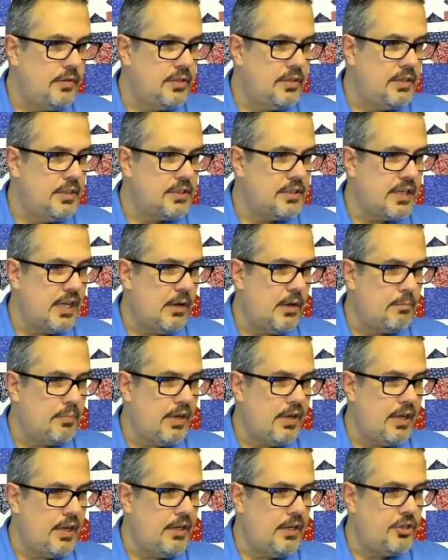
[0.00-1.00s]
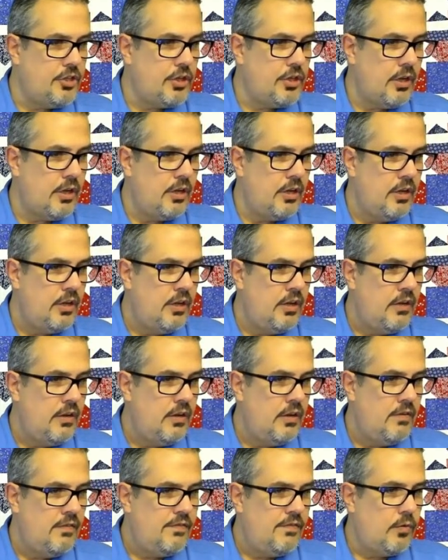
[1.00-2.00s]
the discount page
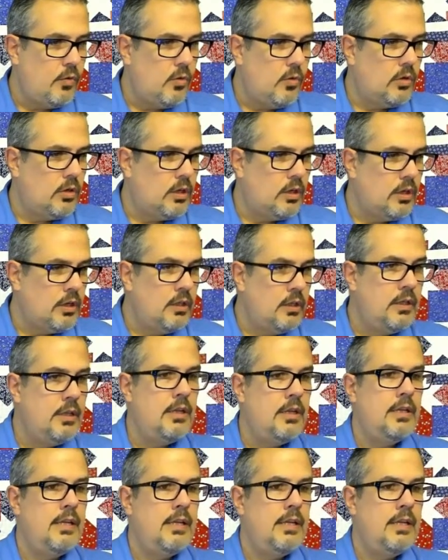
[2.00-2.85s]
for